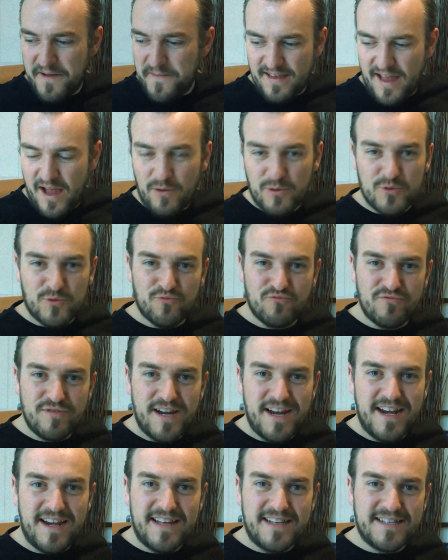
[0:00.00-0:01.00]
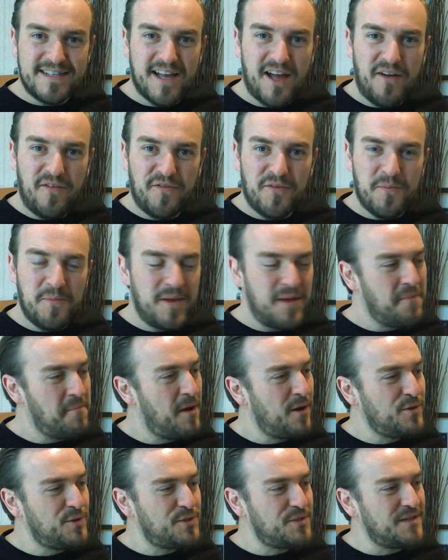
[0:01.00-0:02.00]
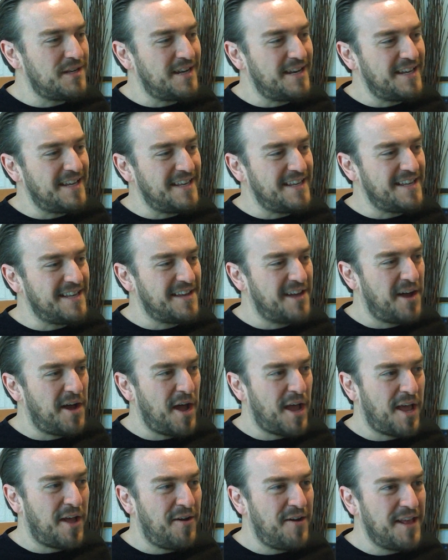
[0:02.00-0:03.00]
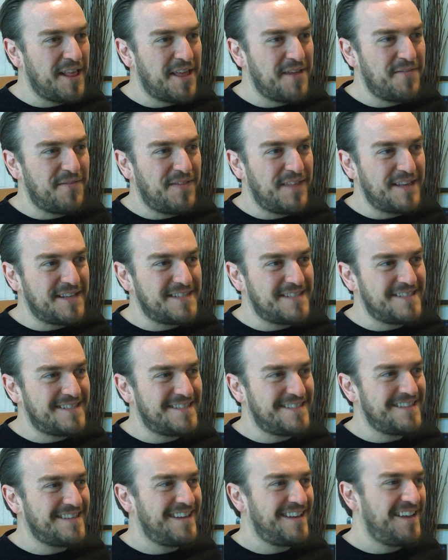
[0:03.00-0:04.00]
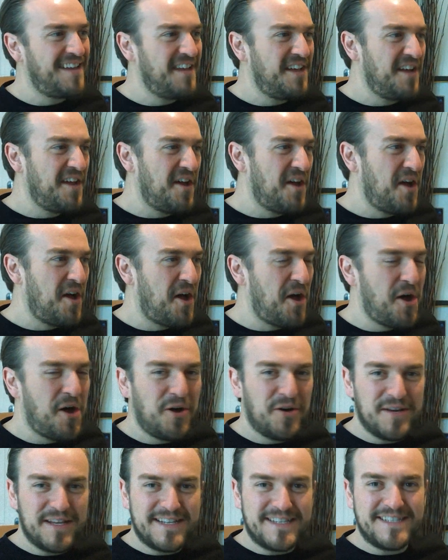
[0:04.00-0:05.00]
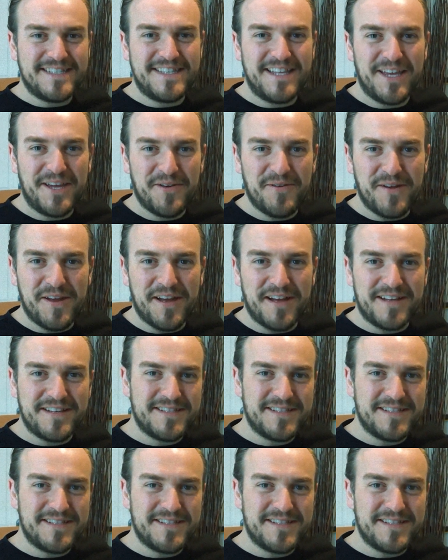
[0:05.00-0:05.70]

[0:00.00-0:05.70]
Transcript: that was really tough on me emotionally. I kind of give this hard exterior